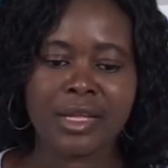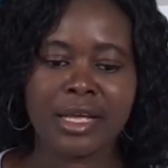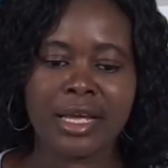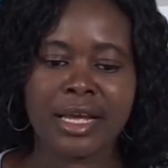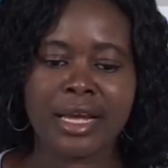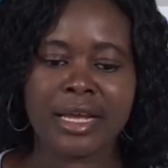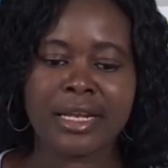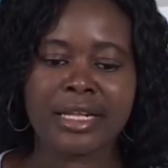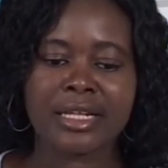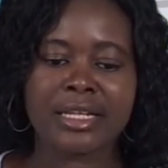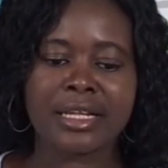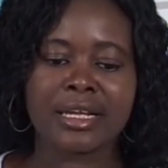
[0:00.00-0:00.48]

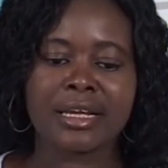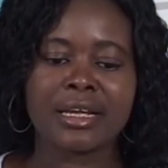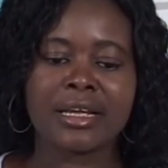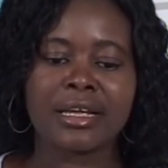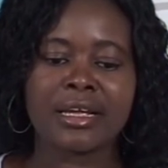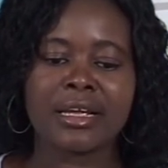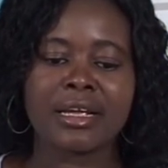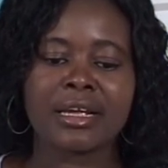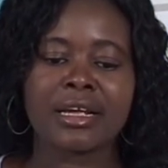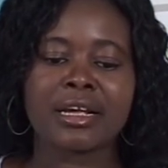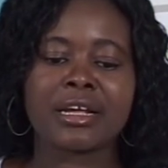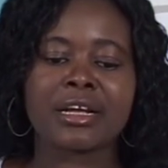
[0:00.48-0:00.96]
And
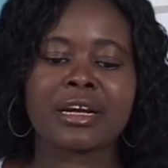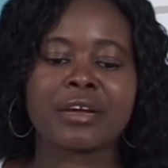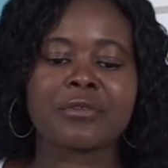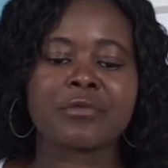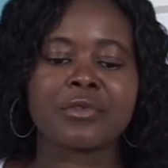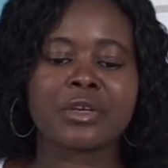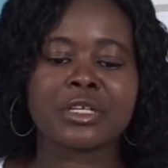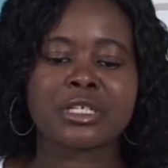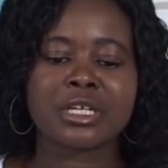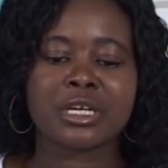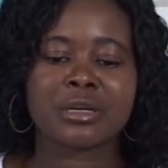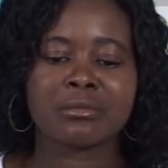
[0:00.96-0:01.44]

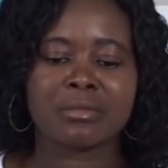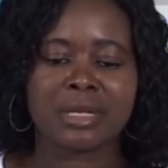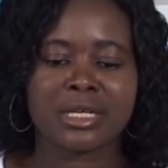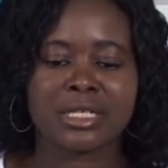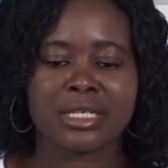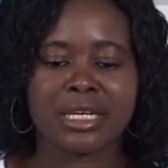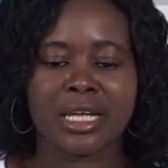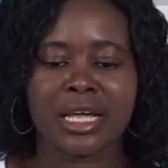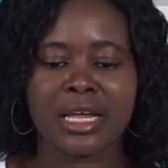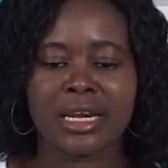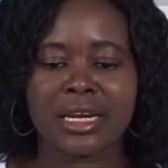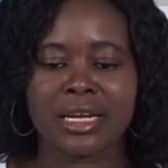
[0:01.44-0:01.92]
revision
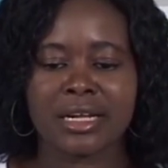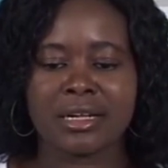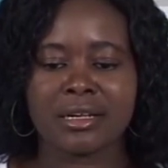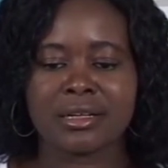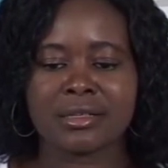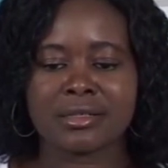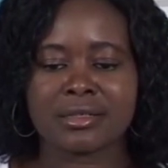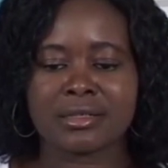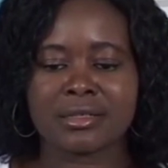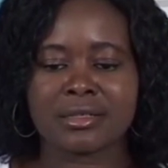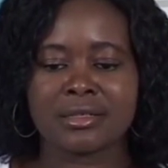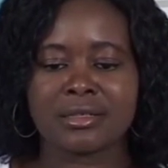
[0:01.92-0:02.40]

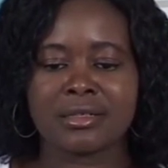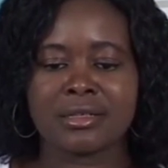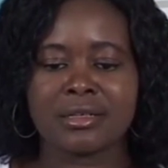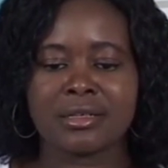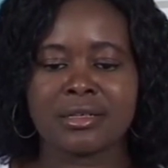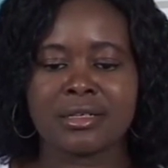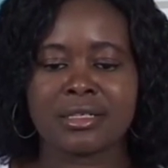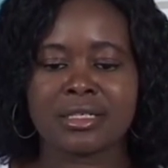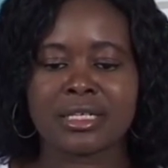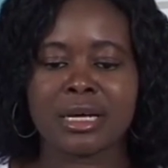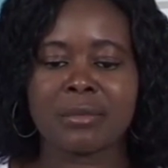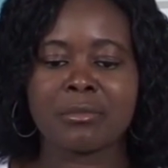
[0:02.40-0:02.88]
materials.
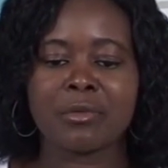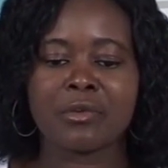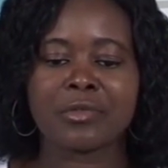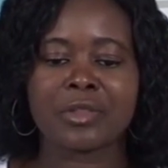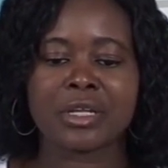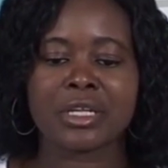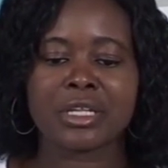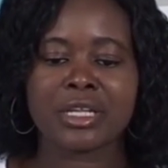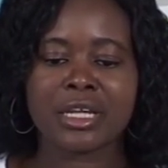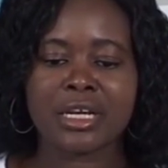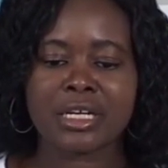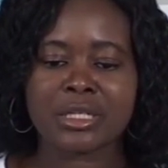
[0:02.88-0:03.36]
Some of
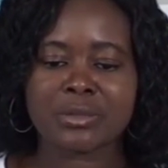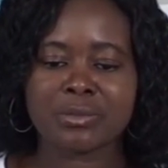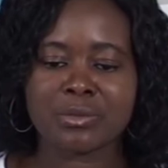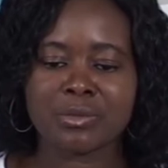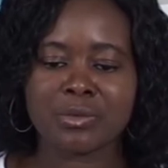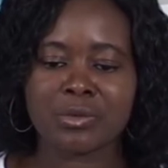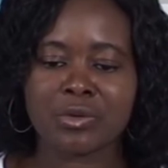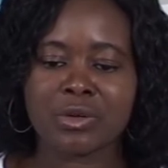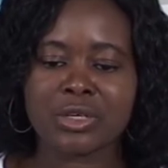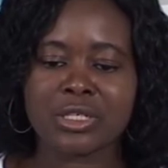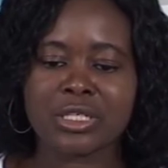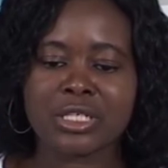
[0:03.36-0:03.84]
the
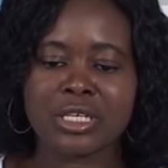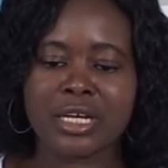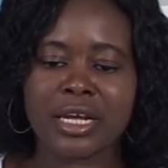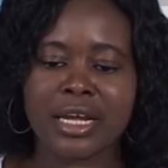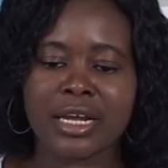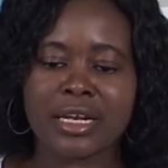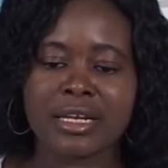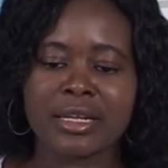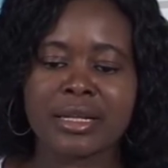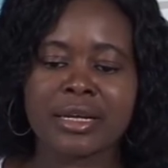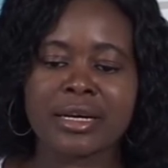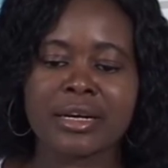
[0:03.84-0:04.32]
textbooks
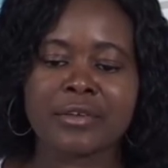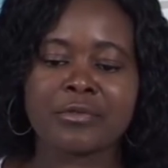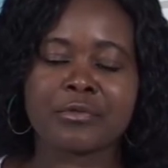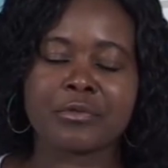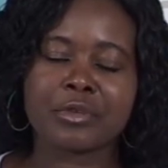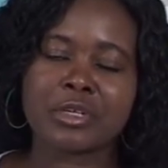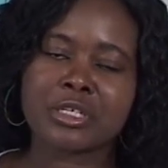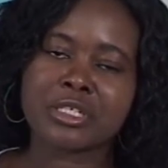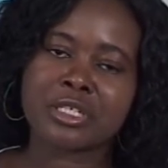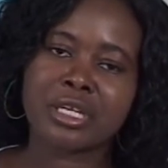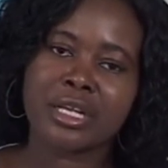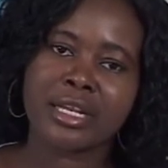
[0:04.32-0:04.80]
contain
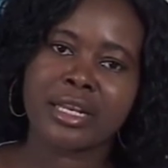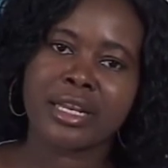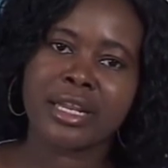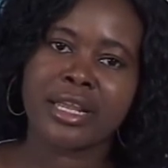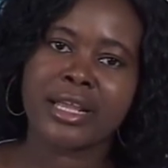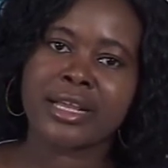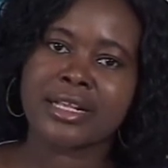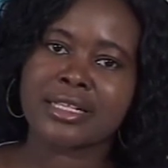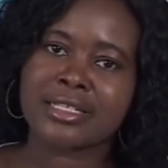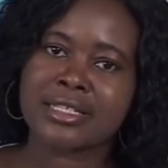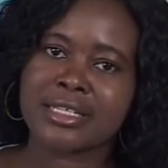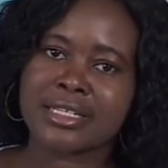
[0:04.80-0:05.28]
revision
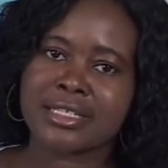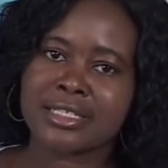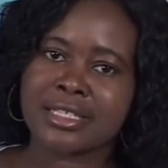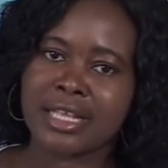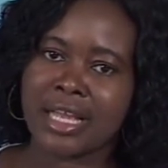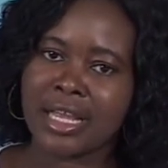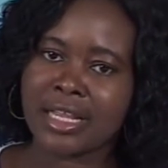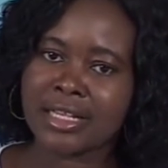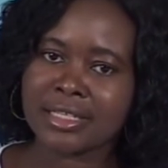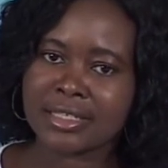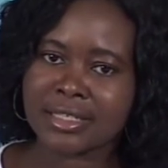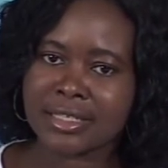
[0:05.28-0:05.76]

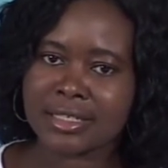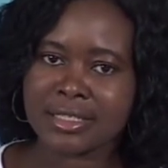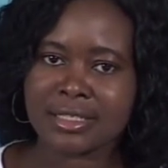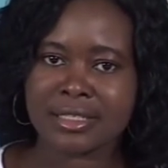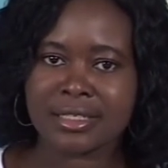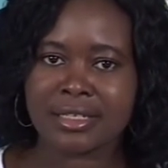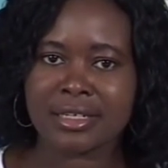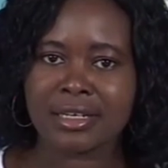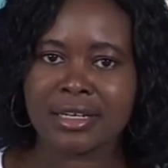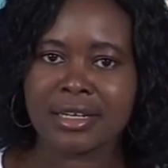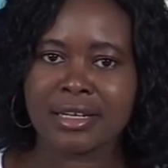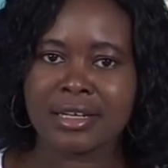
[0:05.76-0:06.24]

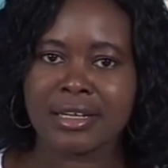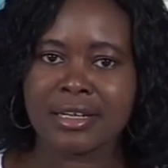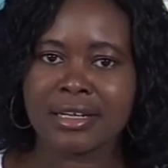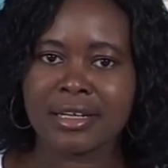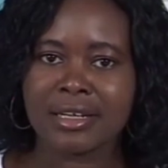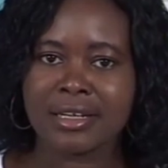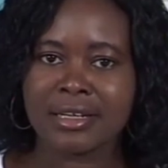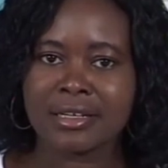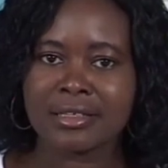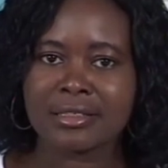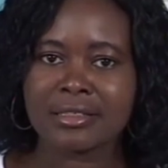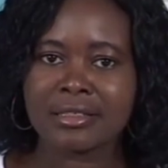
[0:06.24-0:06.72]
exercises.
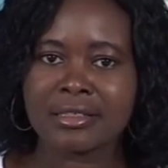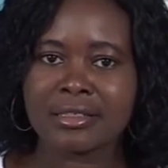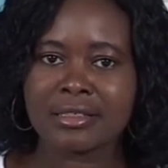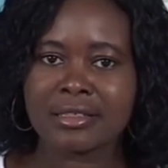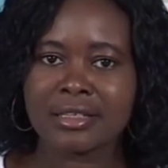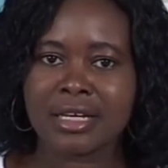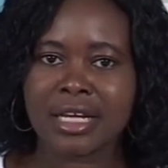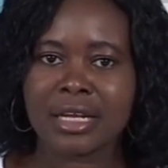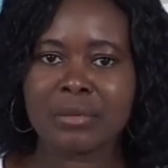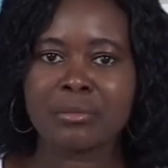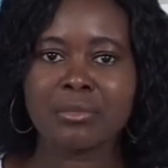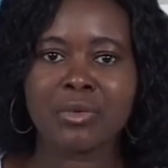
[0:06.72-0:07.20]

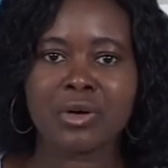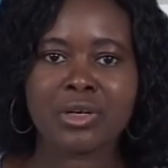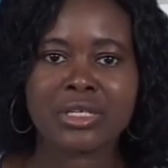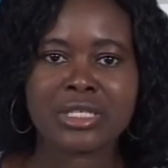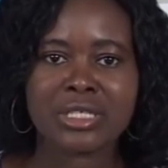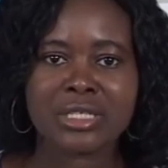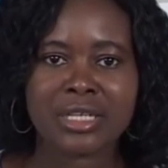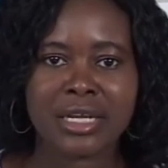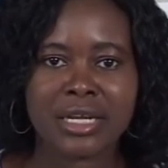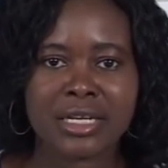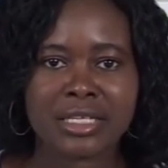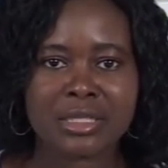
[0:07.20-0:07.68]
In
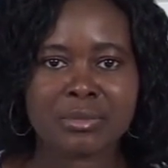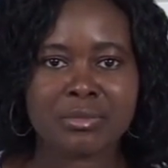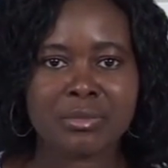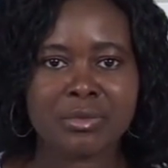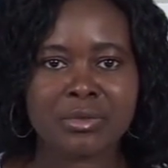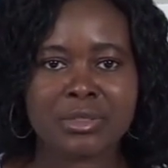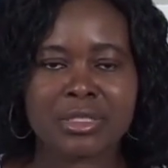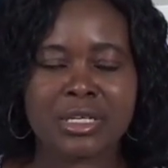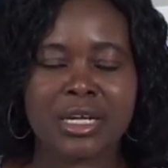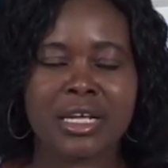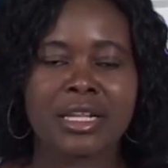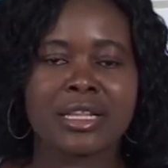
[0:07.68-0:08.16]
most
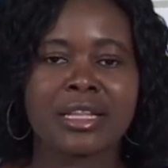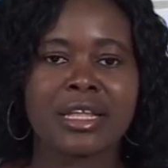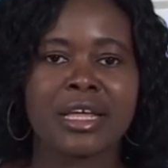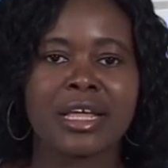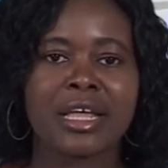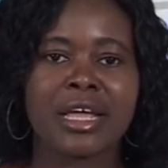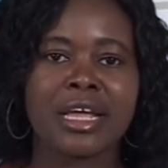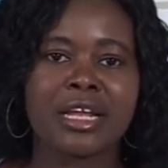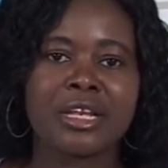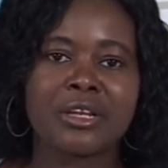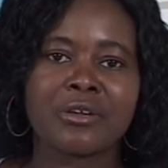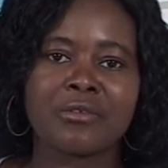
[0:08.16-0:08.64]
textbooks, at
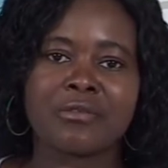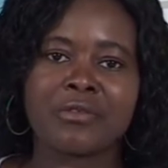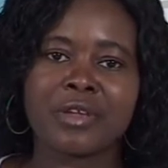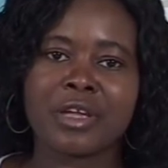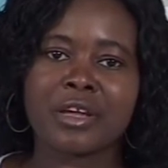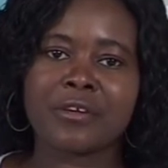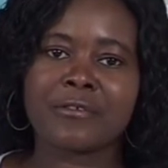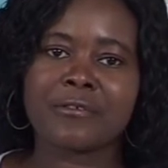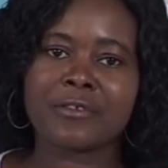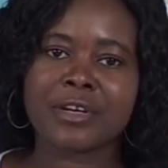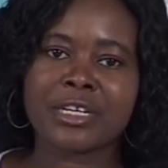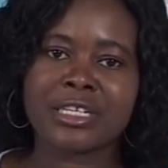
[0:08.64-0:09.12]
the end of
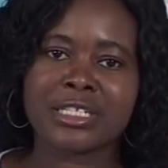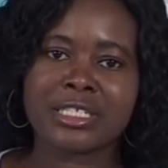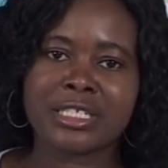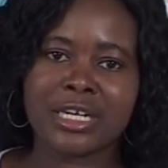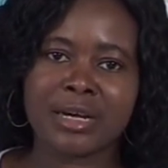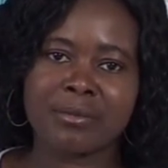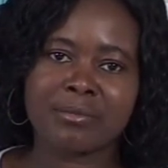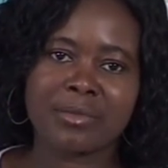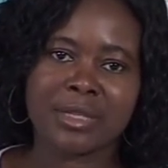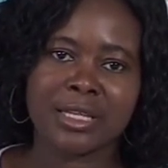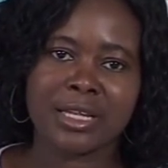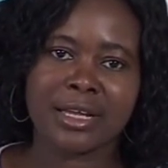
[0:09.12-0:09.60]
every
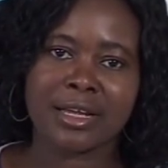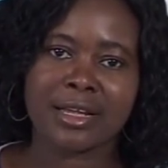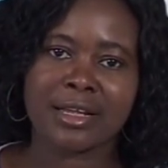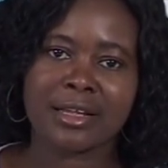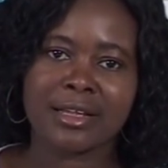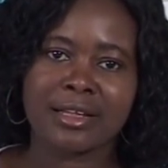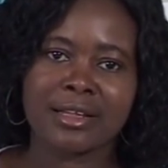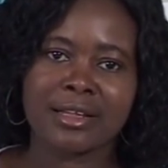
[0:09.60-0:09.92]
chapter,